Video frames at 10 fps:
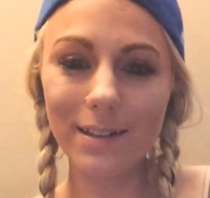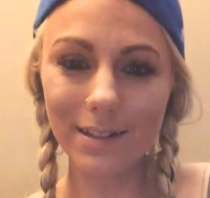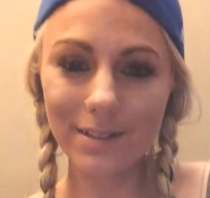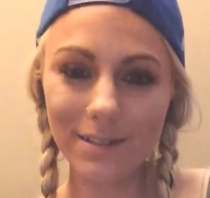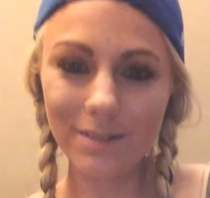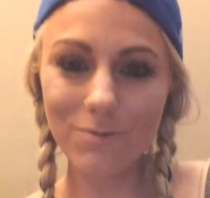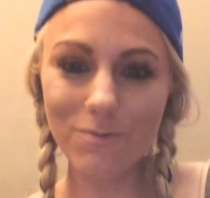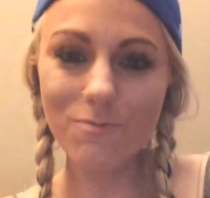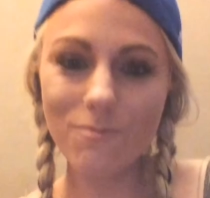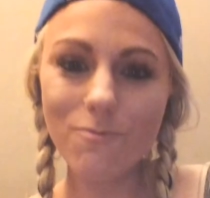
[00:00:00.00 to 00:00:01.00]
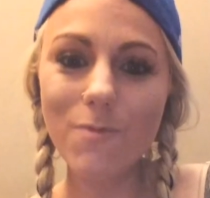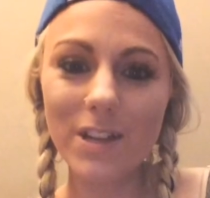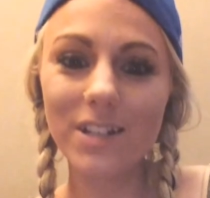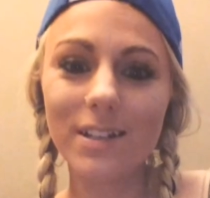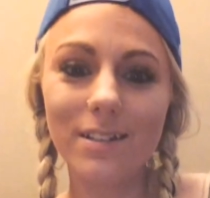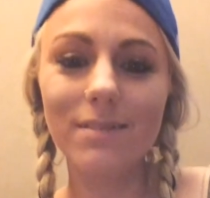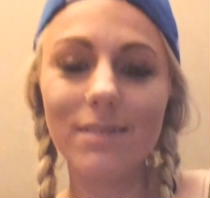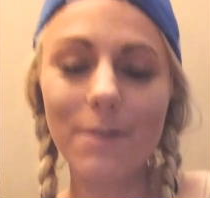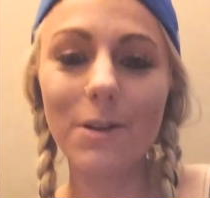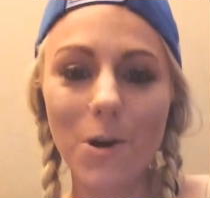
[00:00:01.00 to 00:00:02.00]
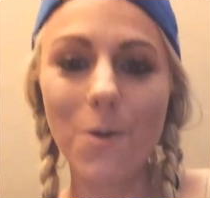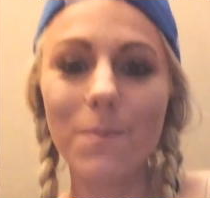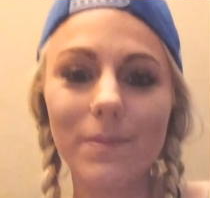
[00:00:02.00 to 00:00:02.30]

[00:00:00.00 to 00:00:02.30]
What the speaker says: you're wishing they were home.